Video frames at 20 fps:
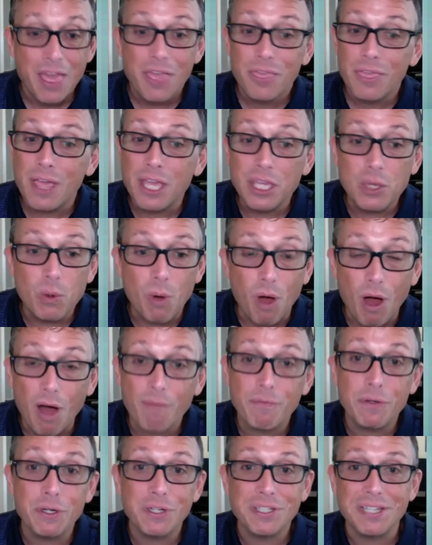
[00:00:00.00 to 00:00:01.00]
Thank you all
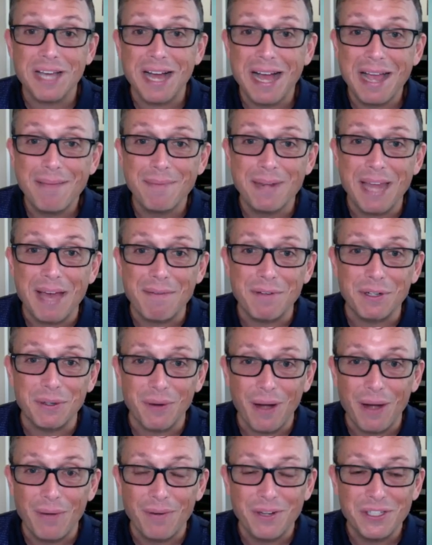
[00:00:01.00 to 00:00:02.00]
for your time and have a
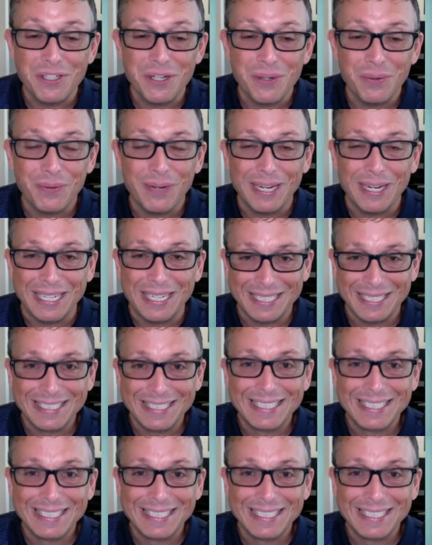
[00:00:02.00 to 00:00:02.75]
great rest of your week.